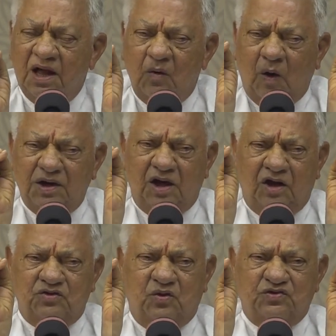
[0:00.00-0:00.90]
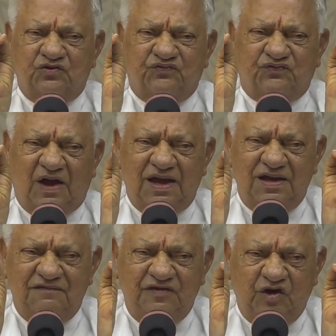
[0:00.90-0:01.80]
What are those 5
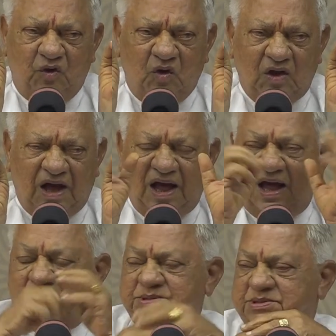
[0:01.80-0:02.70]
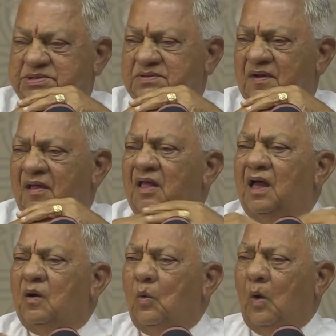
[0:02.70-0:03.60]
yogas?
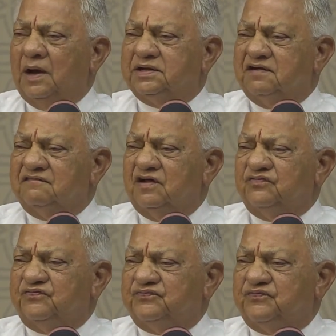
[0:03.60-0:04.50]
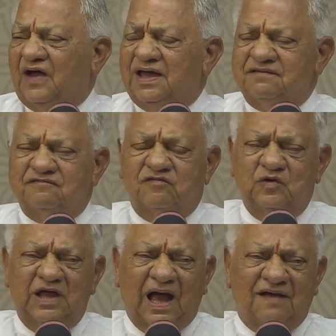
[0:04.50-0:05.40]
Whatever 5
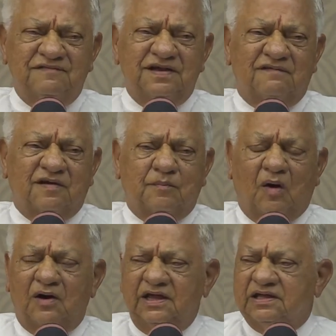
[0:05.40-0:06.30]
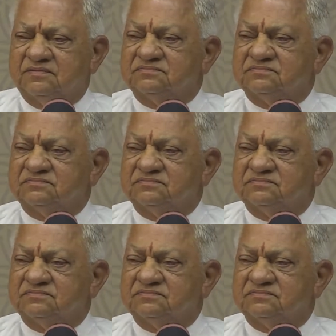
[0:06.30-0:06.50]
we have in our body.